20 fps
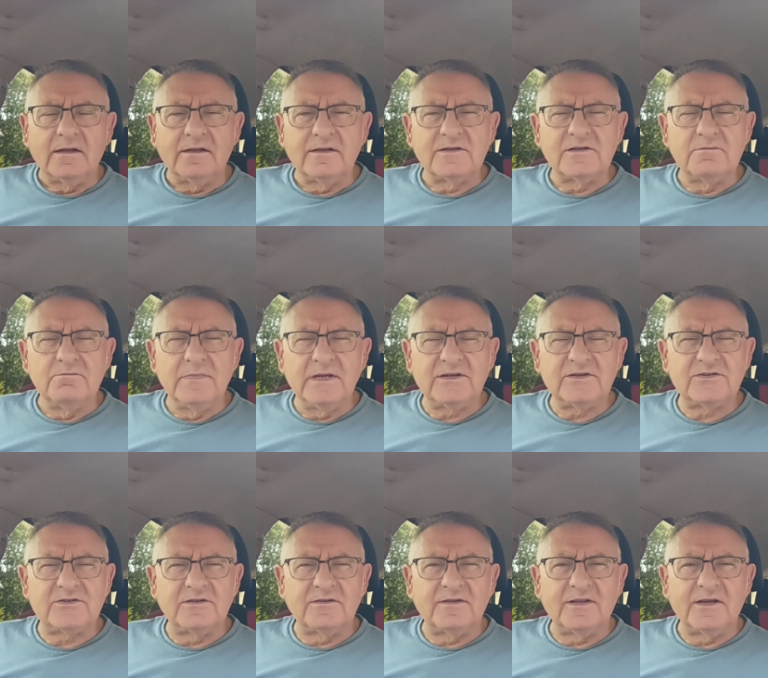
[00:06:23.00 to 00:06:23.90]
Now, there's a
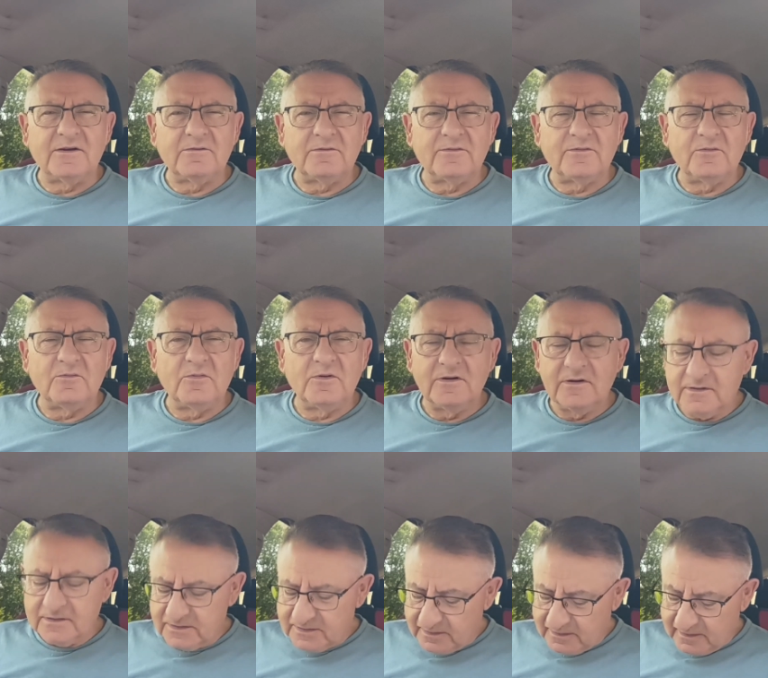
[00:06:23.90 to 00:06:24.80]
mixture there of the
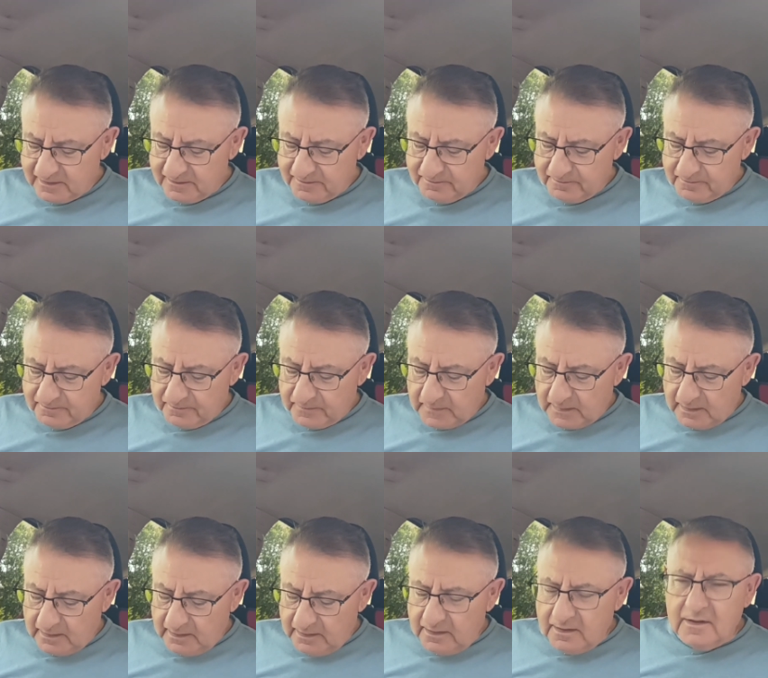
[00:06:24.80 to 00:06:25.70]
word, isn't there?
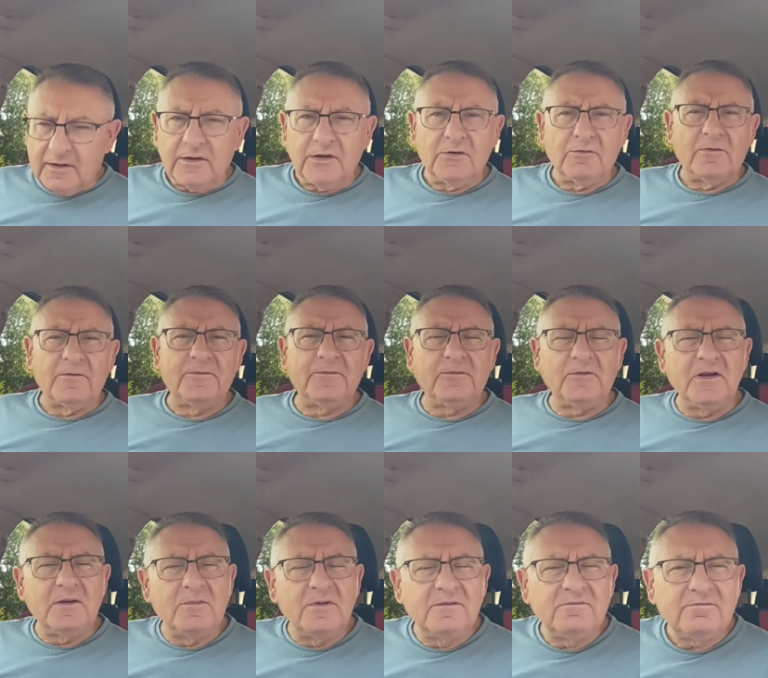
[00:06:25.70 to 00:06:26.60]
You're a
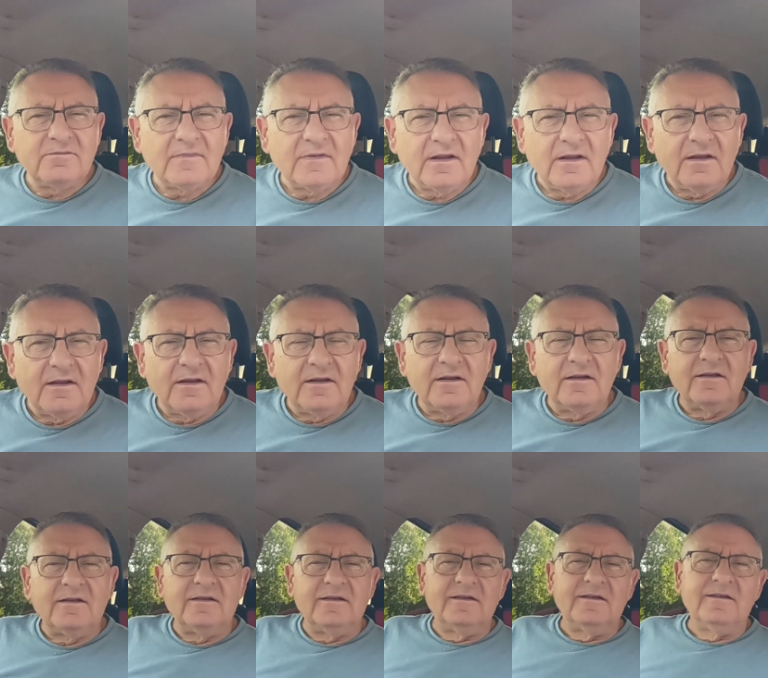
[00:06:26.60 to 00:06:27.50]
freeman
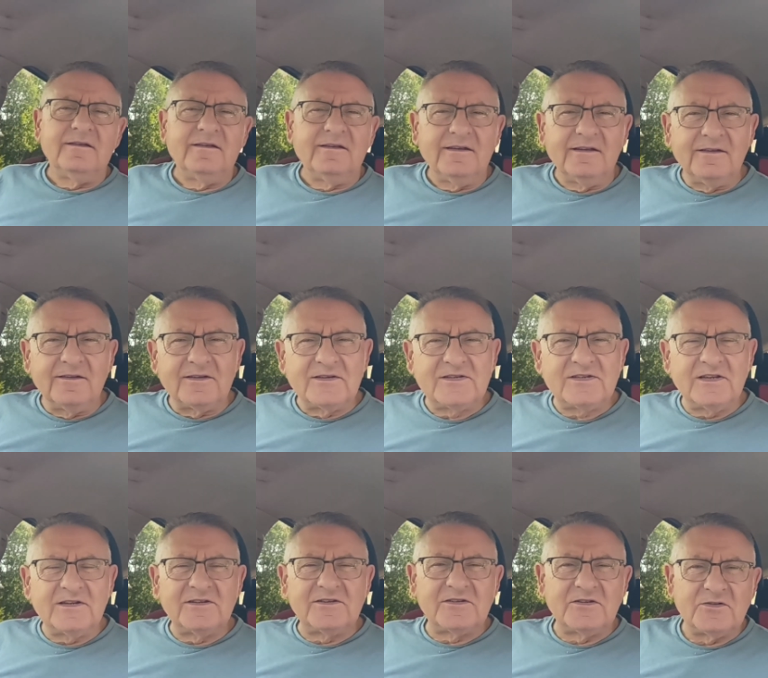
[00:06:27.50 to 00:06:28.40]
in the
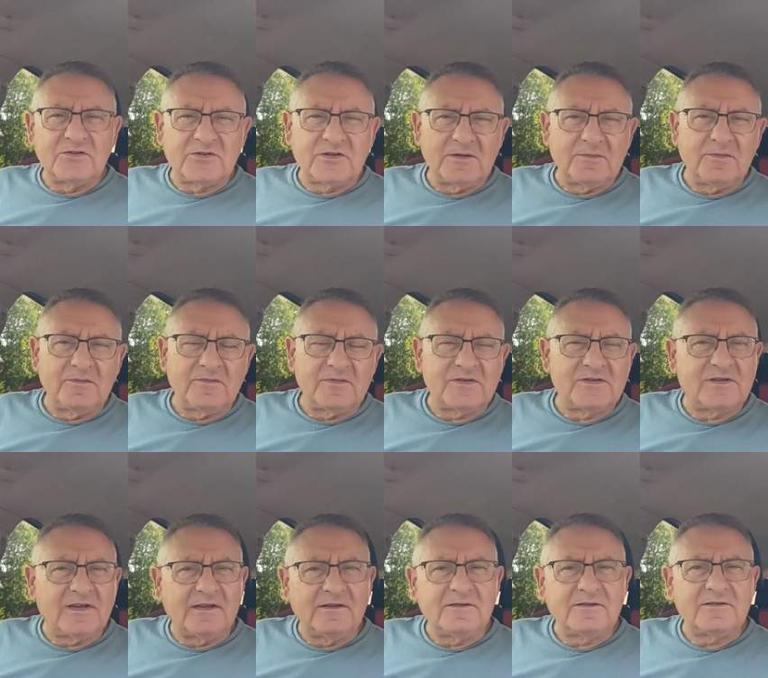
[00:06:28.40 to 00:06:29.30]
citizenship of the
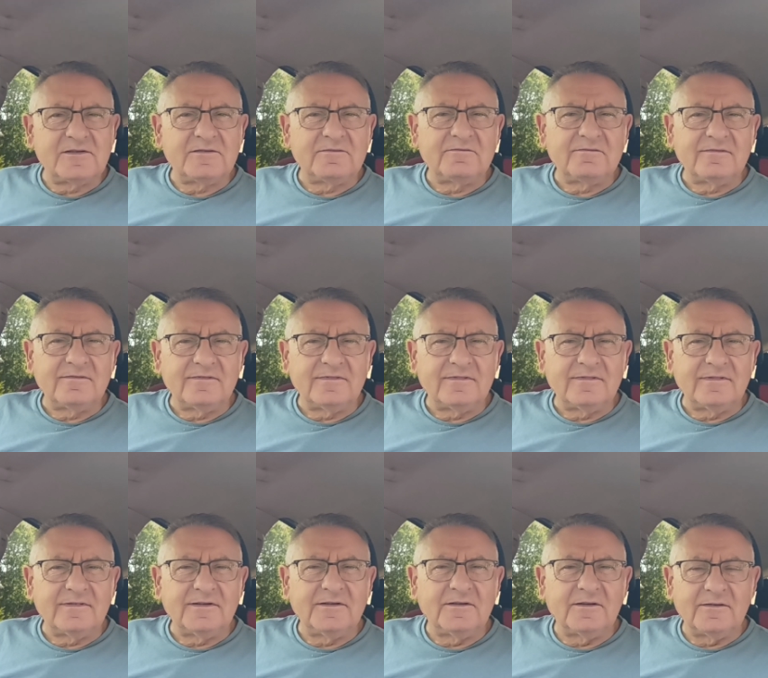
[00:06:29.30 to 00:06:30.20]
sense,
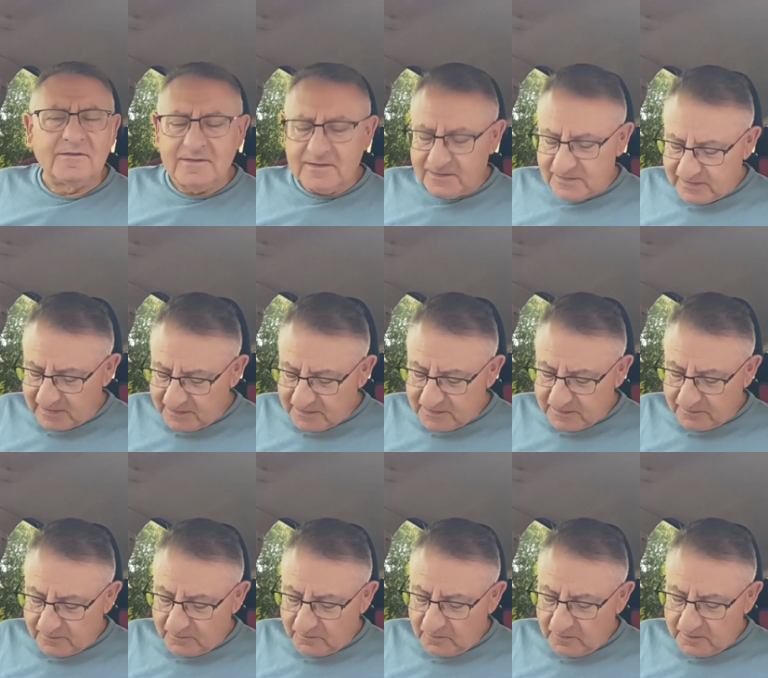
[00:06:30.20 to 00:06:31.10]
you know, in the
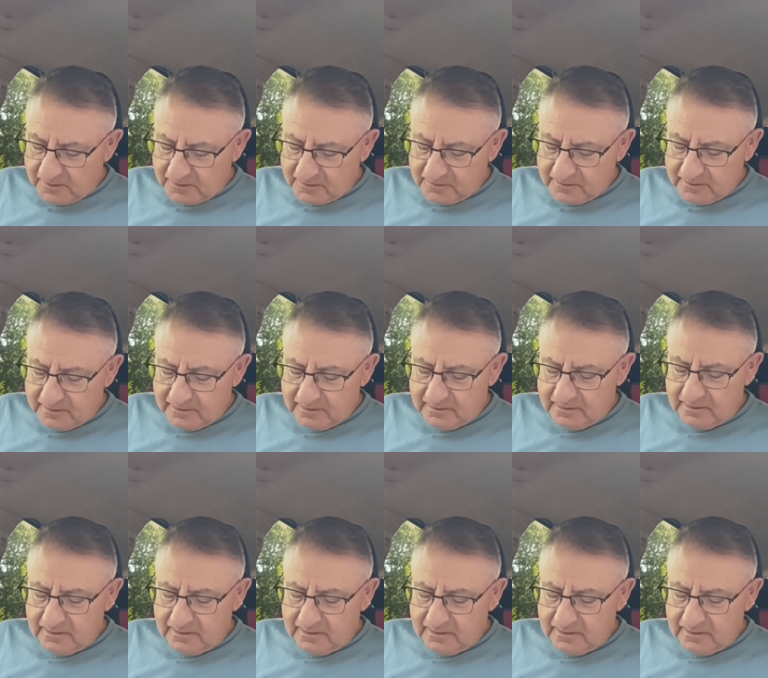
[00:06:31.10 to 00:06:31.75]
sense of the world,